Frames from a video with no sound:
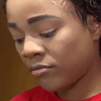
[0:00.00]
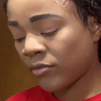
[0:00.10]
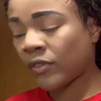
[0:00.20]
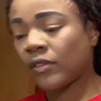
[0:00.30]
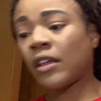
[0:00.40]

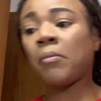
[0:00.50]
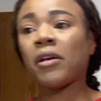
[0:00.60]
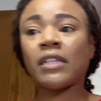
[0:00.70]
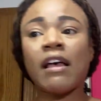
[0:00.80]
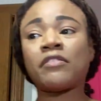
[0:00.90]
they must have
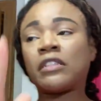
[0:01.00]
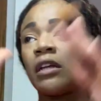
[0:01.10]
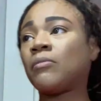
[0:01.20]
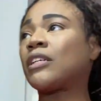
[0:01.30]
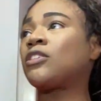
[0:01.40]
some
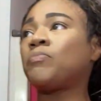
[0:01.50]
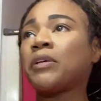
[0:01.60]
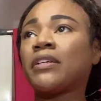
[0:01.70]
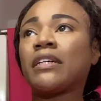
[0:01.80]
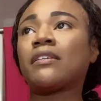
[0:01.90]

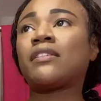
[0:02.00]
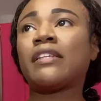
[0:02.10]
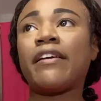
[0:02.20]
experience at